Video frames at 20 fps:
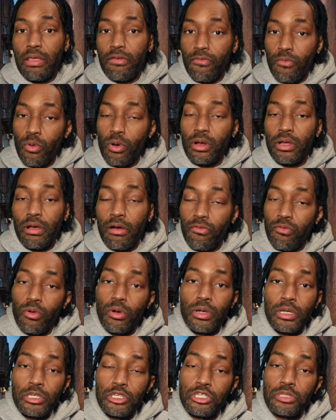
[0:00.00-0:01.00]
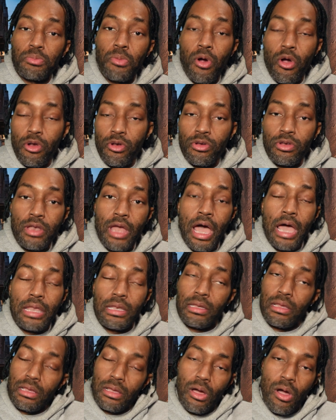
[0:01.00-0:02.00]
Of working smarter,
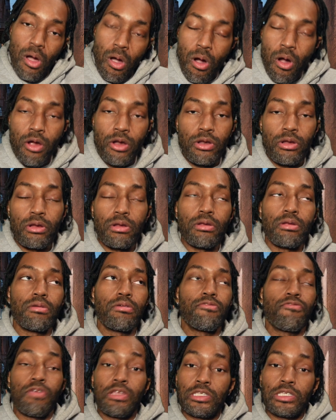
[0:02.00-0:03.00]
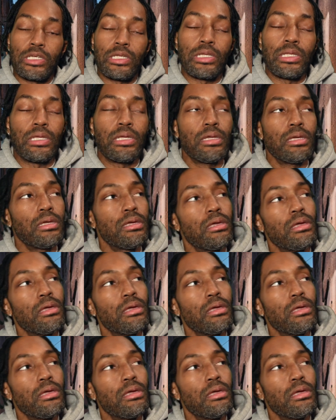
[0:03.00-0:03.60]
not harder physically.